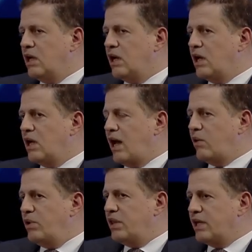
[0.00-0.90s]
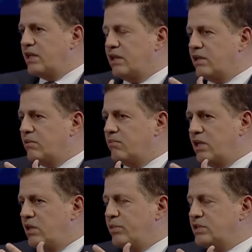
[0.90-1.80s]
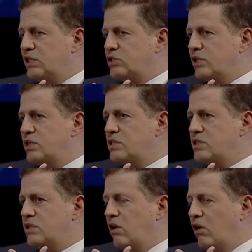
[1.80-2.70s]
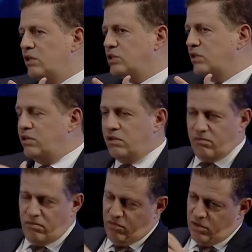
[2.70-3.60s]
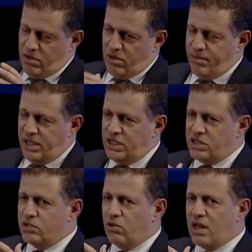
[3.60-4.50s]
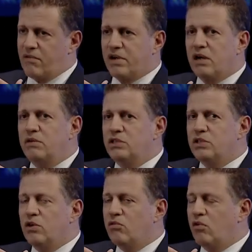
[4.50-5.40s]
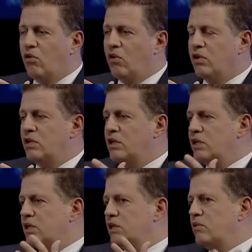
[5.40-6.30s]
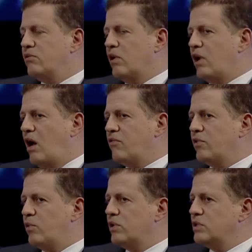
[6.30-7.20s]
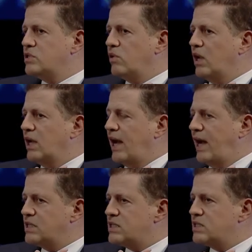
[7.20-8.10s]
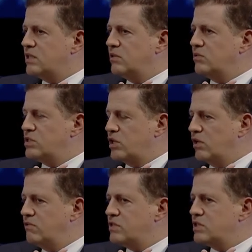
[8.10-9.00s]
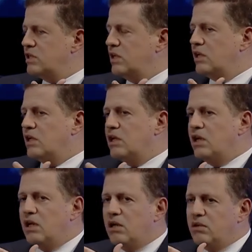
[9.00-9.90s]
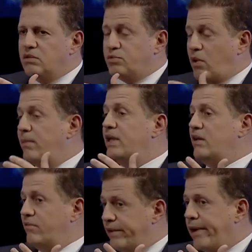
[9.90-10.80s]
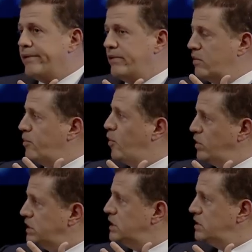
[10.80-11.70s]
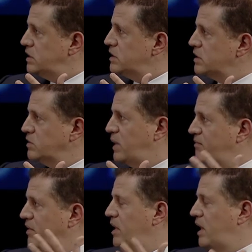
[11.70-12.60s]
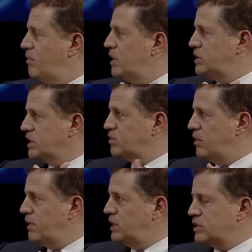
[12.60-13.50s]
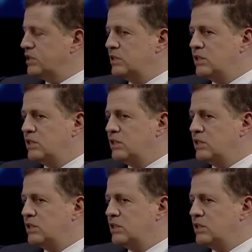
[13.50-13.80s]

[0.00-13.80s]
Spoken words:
And we think that the potential is large. And the Middle East, North Africa region overall, we've got half the world's oil and gas reserves. It's probably even underreported because we haven't done that much exploration.